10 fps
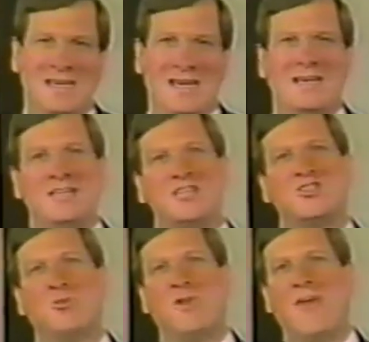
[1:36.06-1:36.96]
In
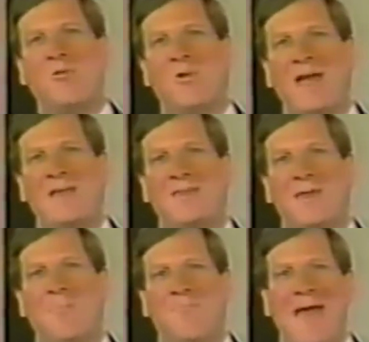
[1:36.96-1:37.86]
addition, when they ran
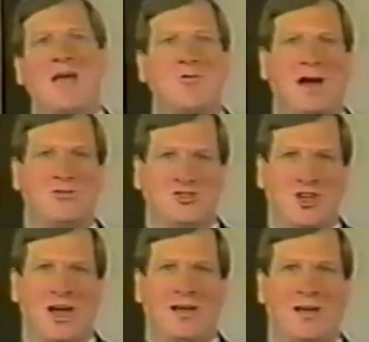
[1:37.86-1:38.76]
a background
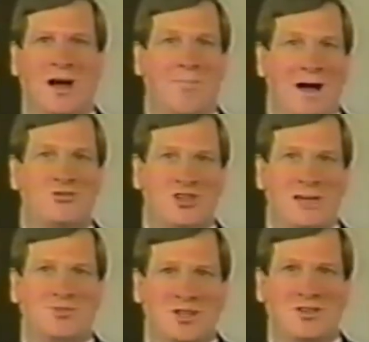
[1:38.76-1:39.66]
check about
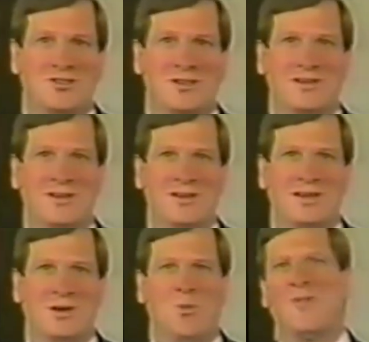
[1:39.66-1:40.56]
James Dixon,
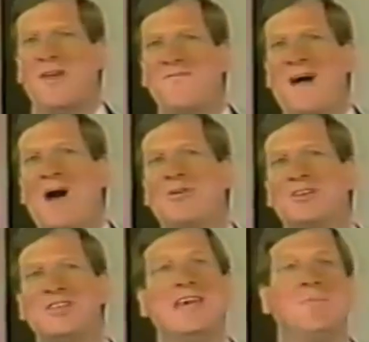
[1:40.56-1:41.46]
what they found
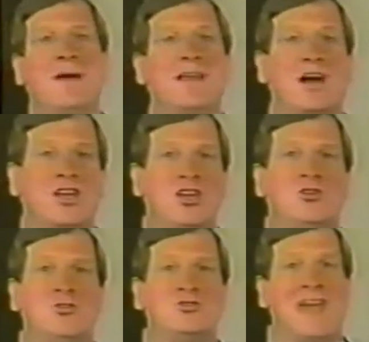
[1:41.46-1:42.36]
is he had been
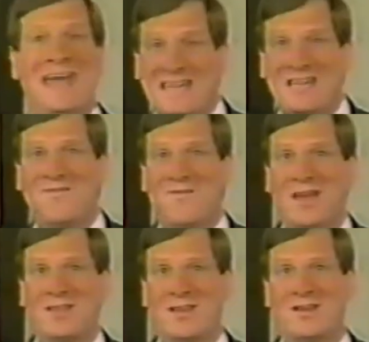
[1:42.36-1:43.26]
accused and
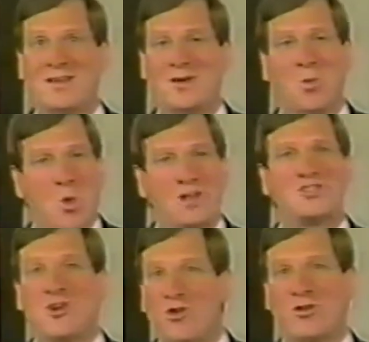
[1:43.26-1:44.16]
convicted
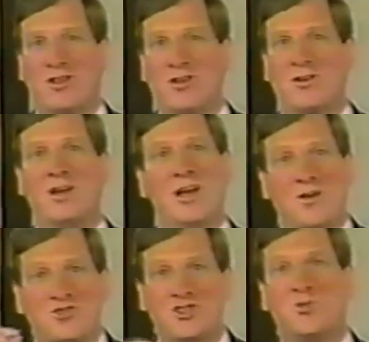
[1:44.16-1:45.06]
once earlier
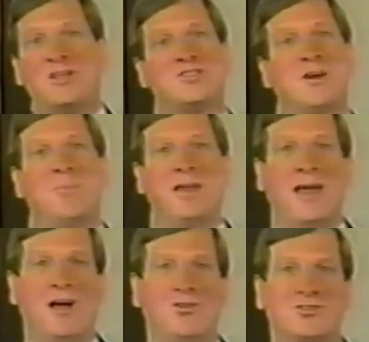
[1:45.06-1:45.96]
of shooting somebody
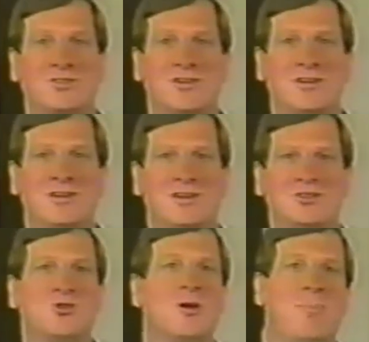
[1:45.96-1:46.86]
else.
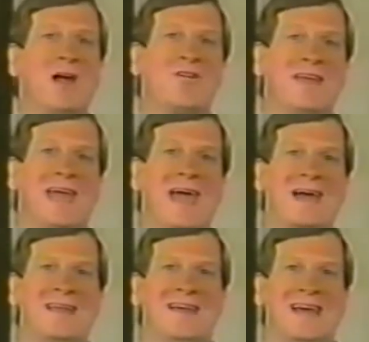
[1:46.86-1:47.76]
So he apparently
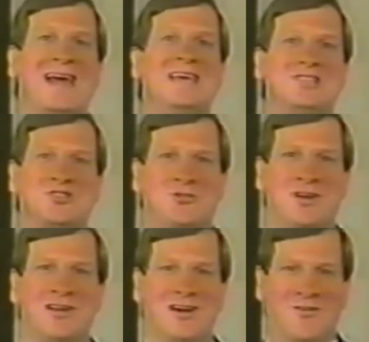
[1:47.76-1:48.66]
had a
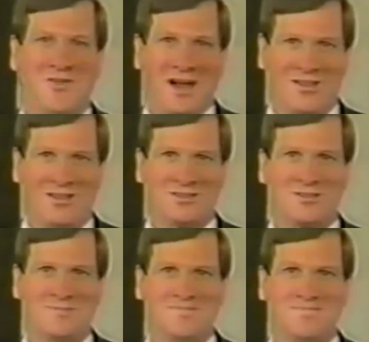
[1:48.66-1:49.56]
history of violence.